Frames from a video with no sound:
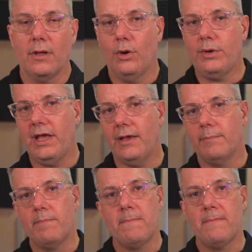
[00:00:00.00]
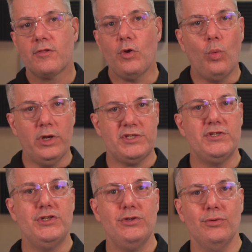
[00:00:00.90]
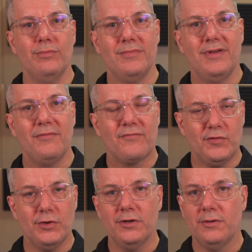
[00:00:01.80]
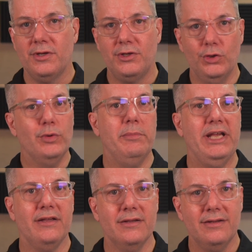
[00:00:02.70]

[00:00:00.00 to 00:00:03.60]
Okay, so what to do for you and me?